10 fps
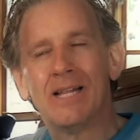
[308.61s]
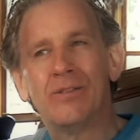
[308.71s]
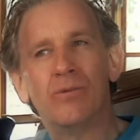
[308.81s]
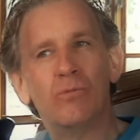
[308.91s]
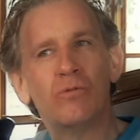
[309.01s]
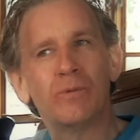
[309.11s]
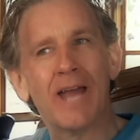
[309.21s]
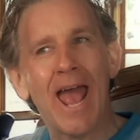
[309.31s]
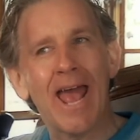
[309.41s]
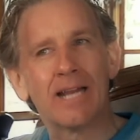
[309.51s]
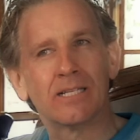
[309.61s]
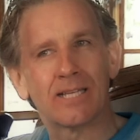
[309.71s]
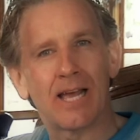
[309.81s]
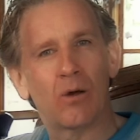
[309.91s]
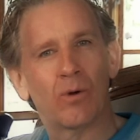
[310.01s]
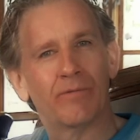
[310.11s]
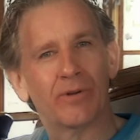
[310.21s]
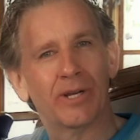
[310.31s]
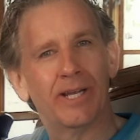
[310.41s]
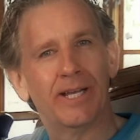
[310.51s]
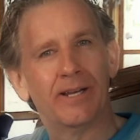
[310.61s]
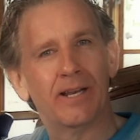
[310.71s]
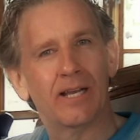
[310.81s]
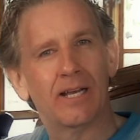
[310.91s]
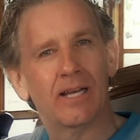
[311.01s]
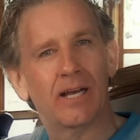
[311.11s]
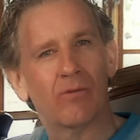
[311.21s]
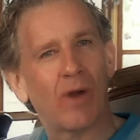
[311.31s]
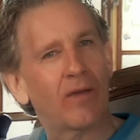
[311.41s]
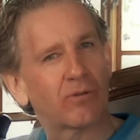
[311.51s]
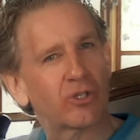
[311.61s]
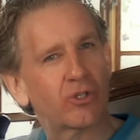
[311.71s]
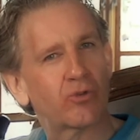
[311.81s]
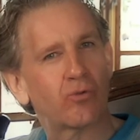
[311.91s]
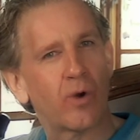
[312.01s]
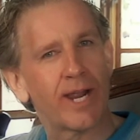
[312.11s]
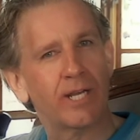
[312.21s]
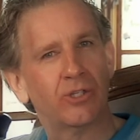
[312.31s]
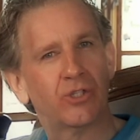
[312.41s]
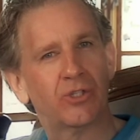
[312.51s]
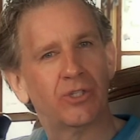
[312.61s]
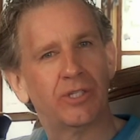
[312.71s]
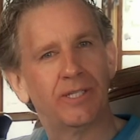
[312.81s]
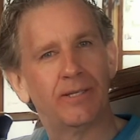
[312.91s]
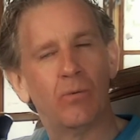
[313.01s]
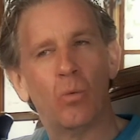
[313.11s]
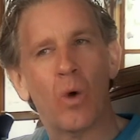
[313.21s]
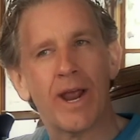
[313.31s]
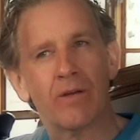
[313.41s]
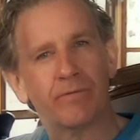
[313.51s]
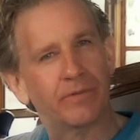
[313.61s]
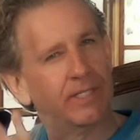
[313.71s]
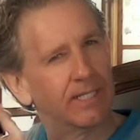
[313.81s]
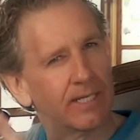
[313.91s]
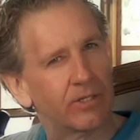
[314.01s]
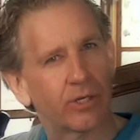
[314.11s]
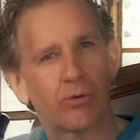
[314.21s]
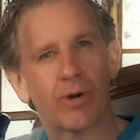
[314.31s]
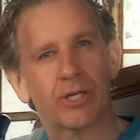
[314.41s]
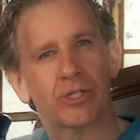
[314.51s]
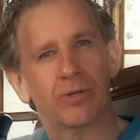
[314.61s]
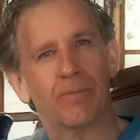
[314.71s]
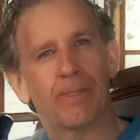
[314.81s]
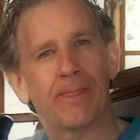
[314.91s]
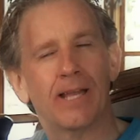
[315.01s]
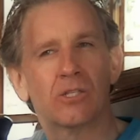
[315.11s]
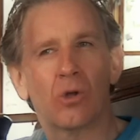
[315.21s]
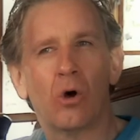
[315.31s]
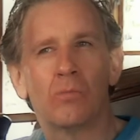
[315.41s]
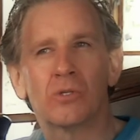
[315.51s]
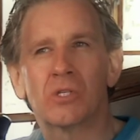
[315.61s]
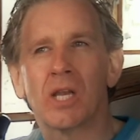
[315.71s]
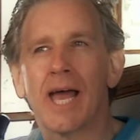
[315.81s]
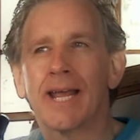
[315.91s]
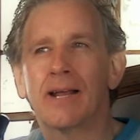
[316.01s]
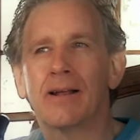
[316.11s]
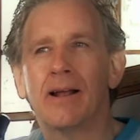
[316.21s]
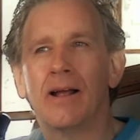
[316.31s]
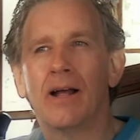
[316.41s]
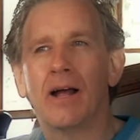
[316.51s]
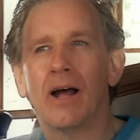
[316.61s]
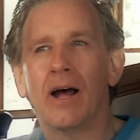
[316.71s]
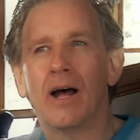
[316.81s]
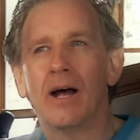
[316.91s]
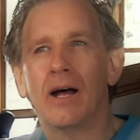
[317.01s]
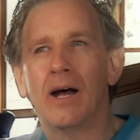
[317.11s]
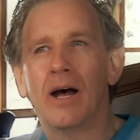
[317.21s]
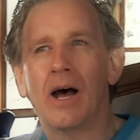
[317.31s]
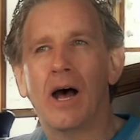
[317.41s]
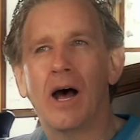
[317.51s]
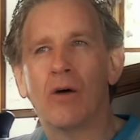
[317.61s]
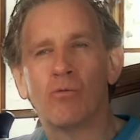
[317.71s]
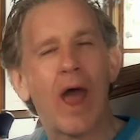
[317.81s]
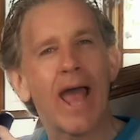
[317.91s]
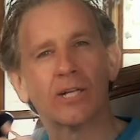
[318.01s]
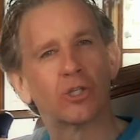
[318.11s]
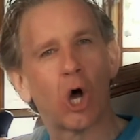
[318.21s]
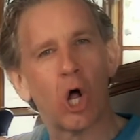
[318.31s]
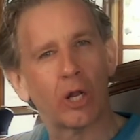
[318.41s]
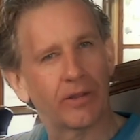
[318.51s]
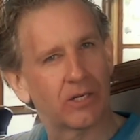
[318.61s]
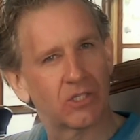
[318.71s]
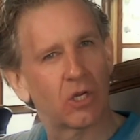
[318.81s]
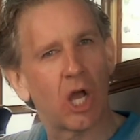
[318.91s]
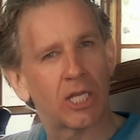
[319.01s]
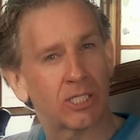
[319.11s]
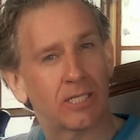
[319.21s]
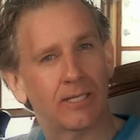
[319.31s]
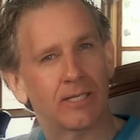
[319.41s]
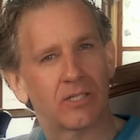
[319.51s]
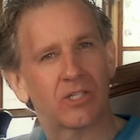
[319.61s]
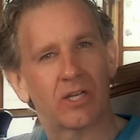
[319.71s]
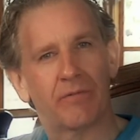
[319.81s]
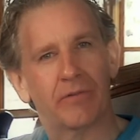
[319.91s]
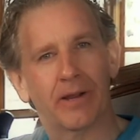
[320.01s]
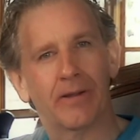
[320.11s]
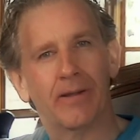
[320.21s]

The movement ends, however, in a rather strange way of disintegration. It's almost like a rag doll that has lost its stuffing.